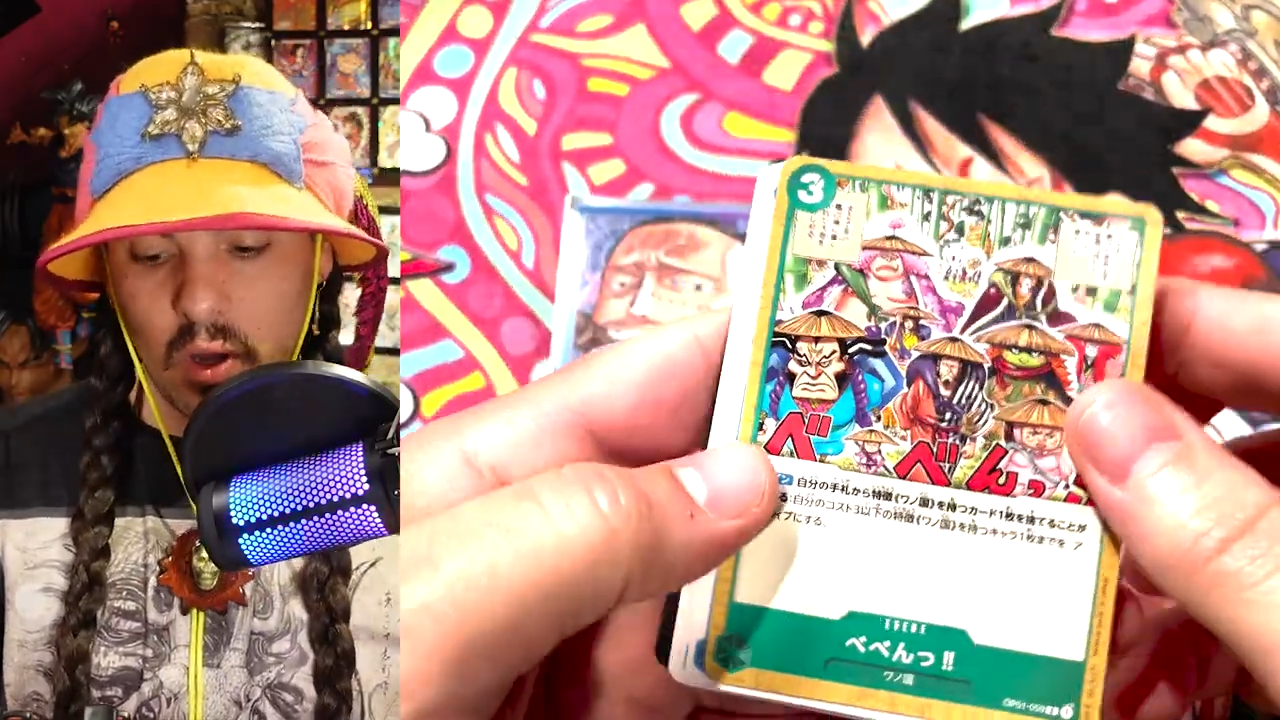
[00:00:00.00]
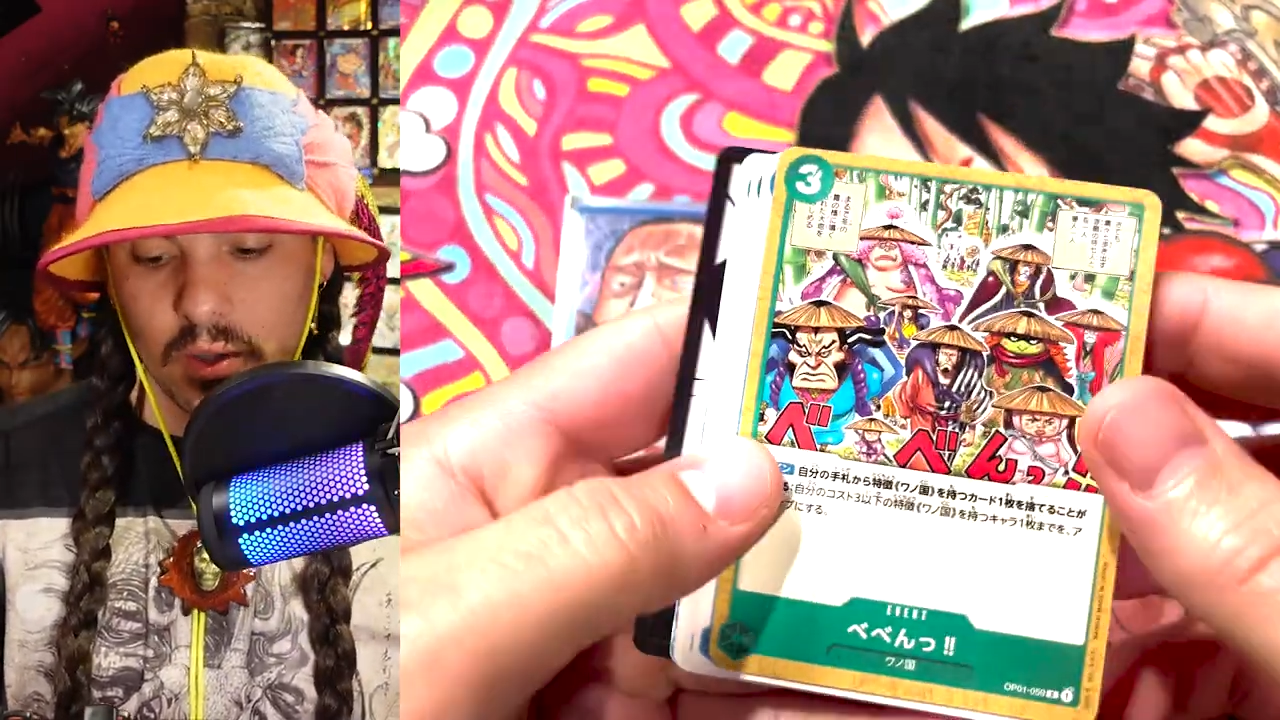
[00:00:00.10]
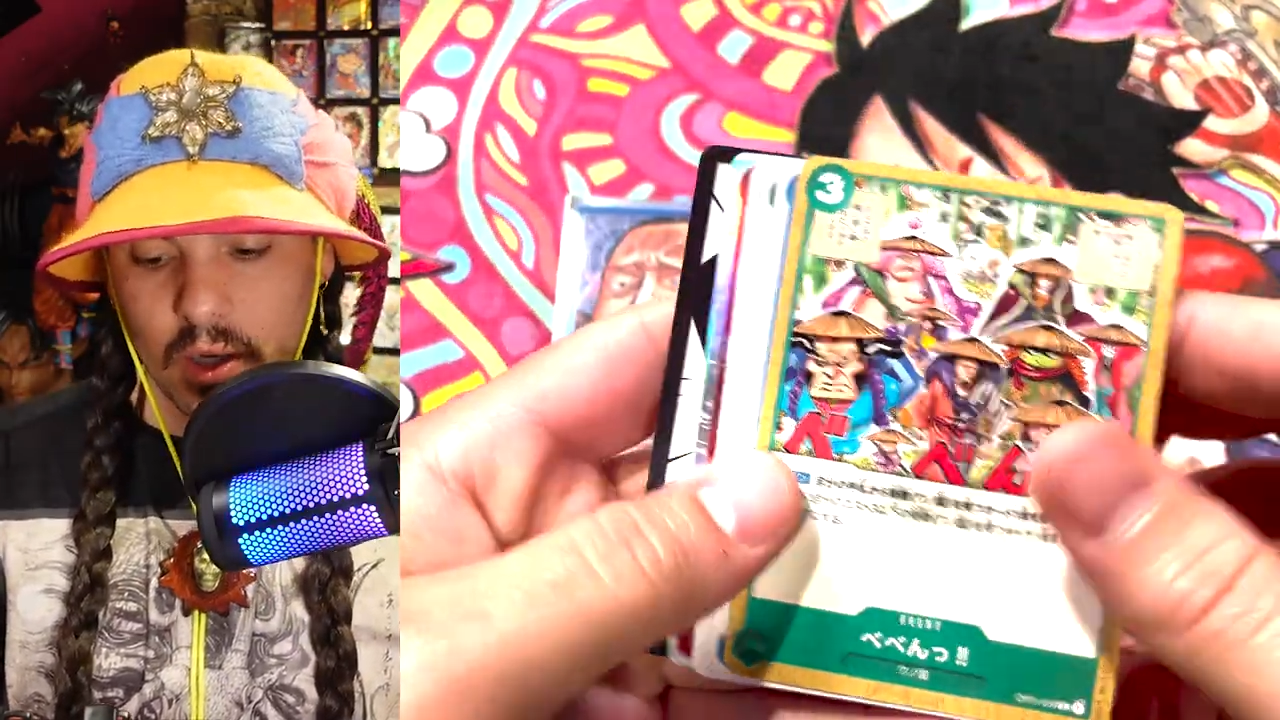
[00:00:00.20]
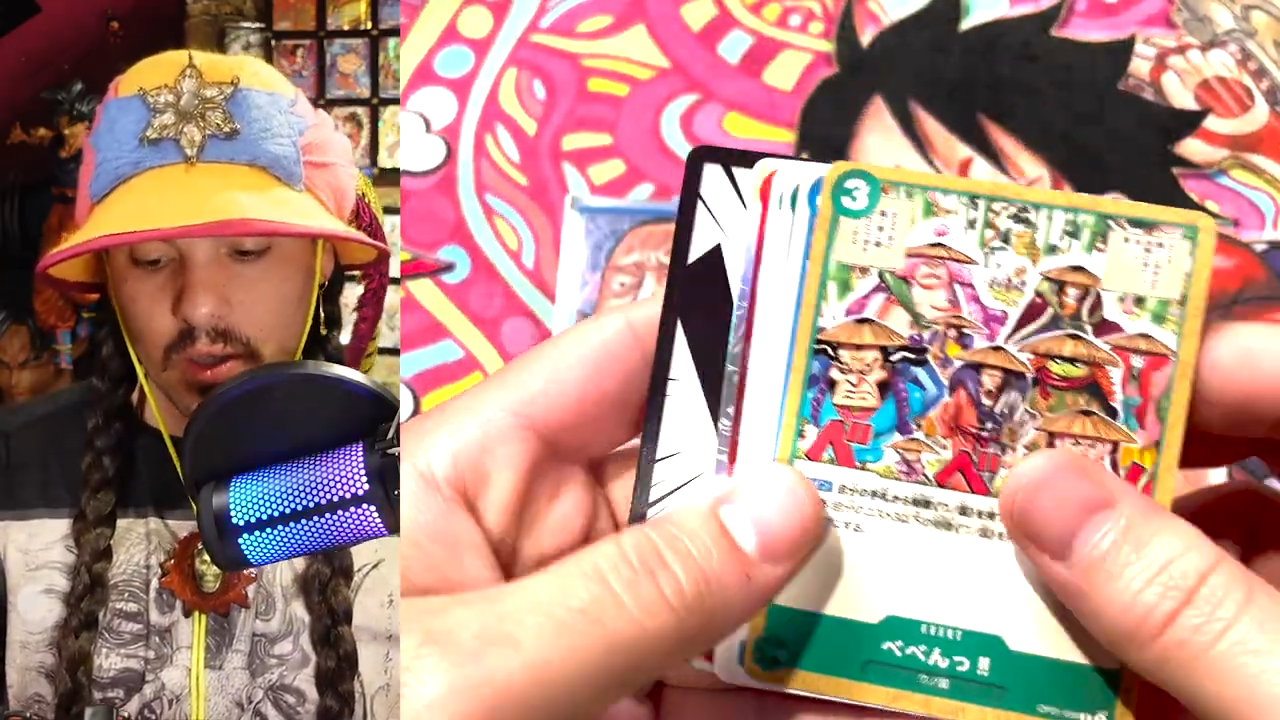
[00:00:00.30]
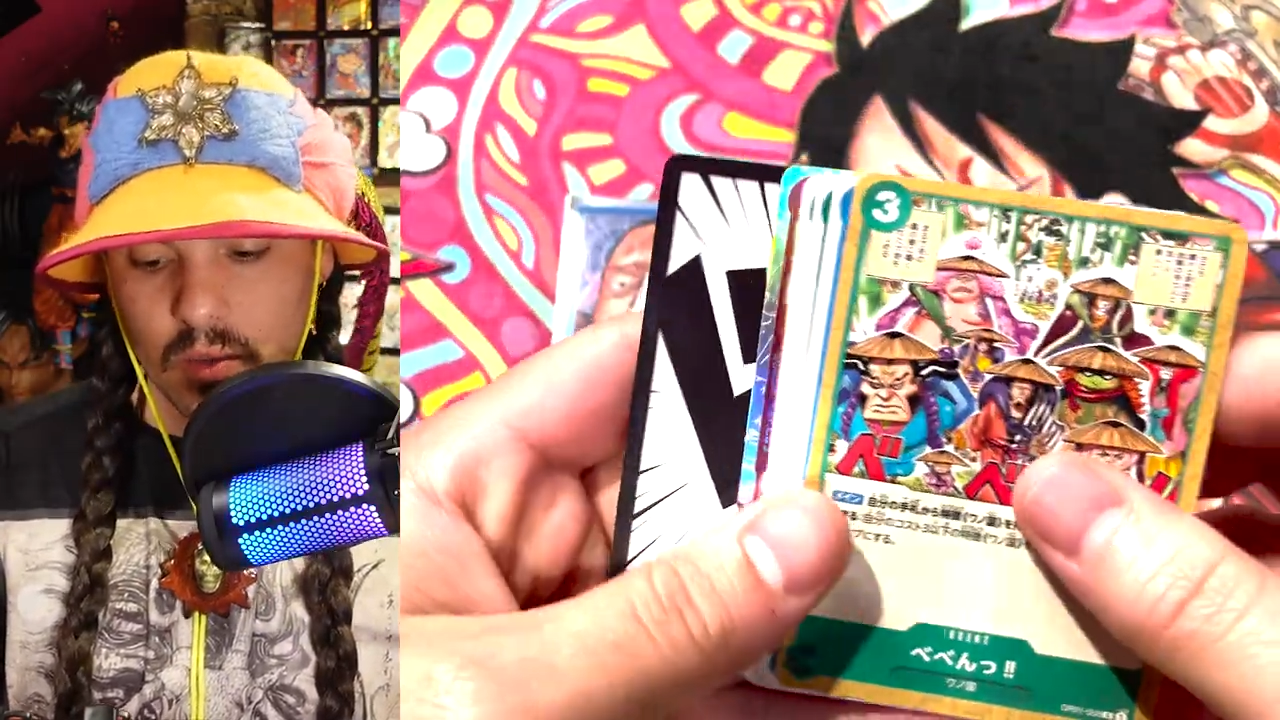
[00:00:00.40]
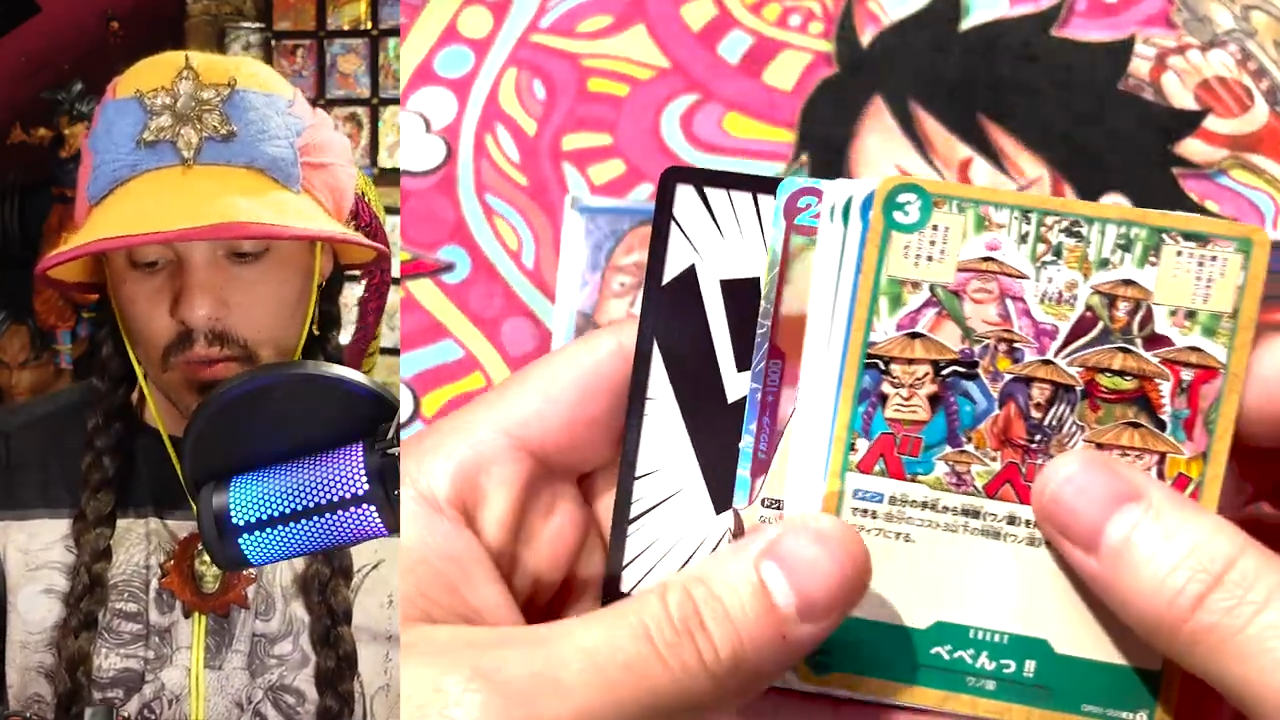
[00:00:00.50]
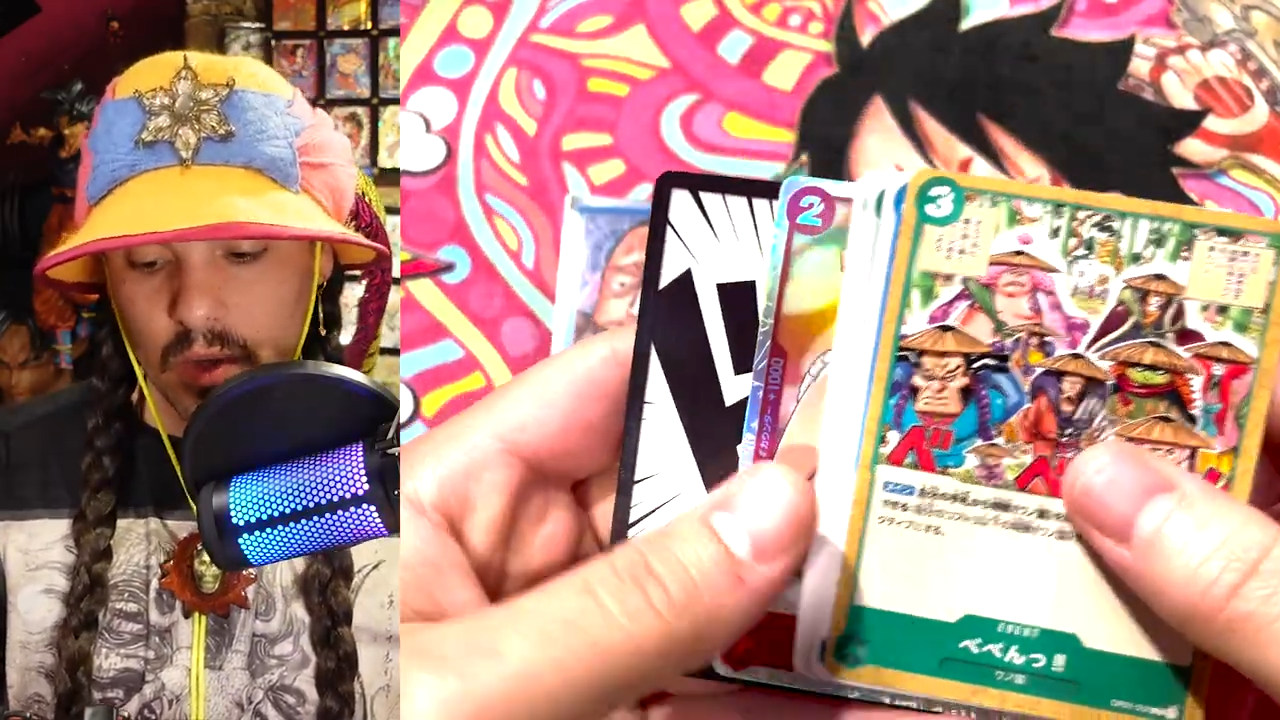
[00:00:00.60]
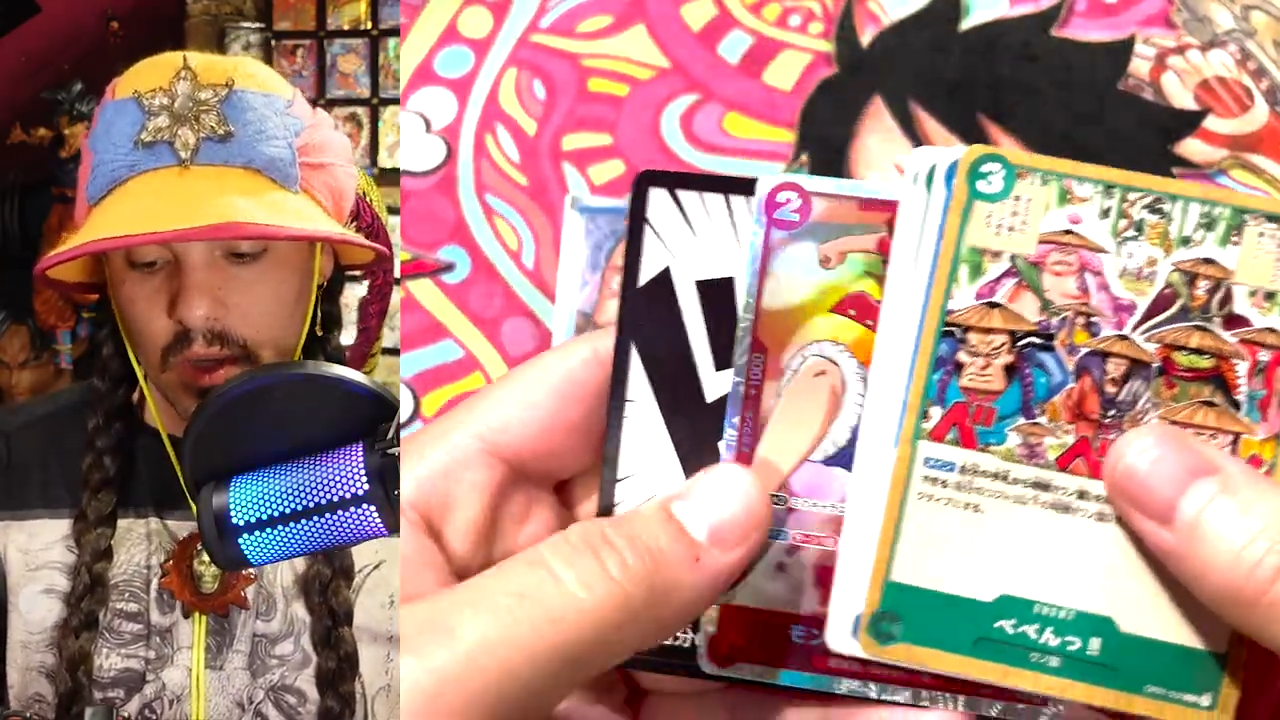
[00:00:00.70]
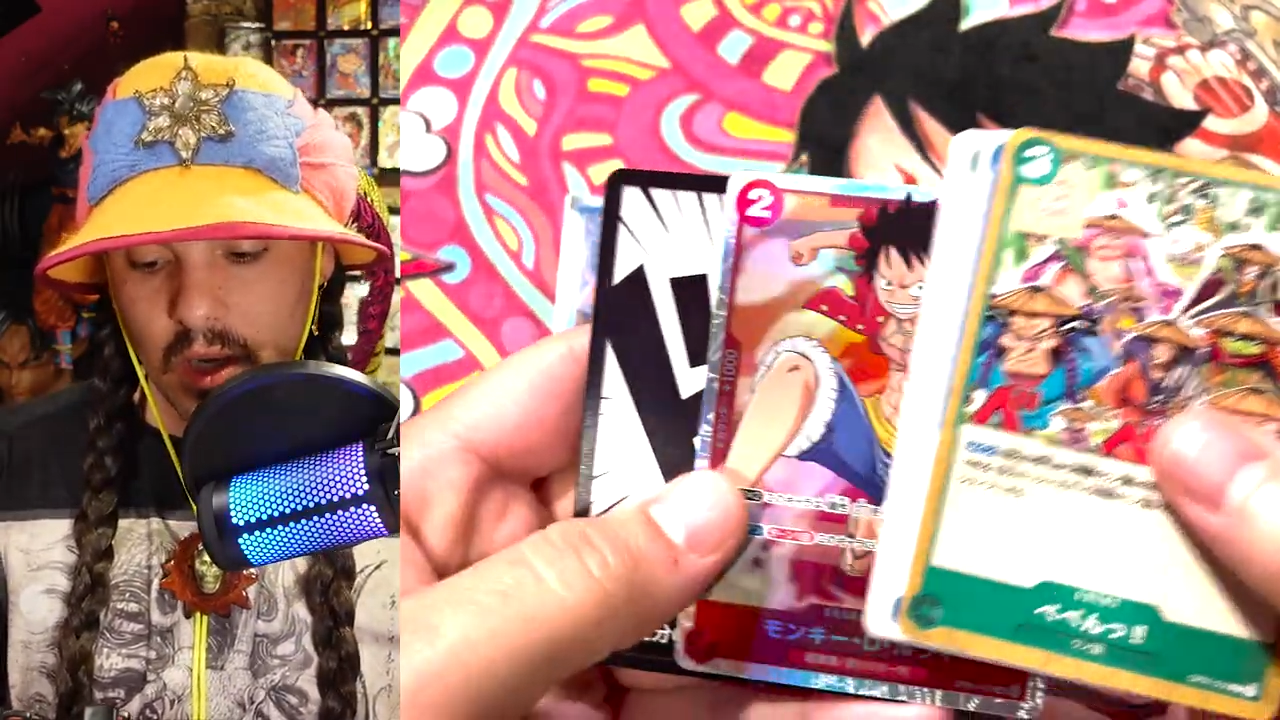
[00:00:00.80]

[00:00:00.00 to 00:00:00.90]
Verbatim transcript: alt arts really